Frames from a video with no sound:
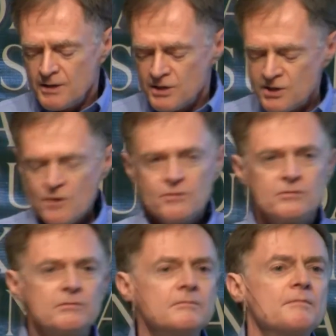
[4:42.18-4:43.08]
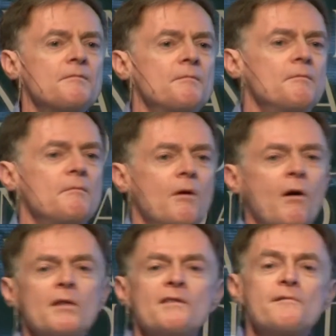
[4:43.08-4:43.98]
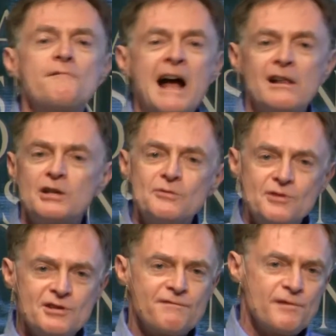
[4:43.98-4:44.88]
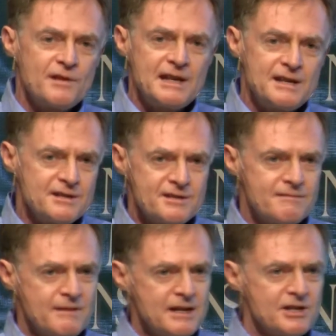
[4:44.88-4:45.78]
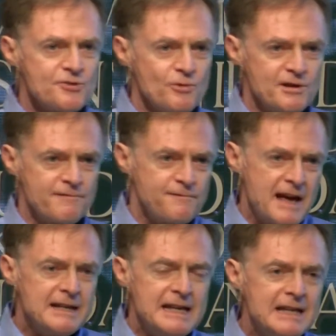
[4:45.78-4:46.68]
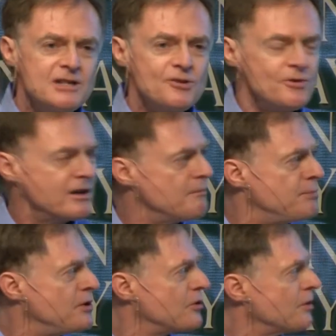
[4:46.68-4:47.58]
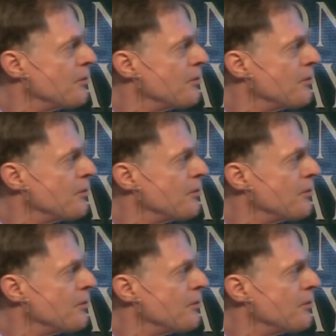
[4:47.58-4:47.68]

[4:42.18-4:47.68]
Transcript: So all of the values for these things were fed into a computer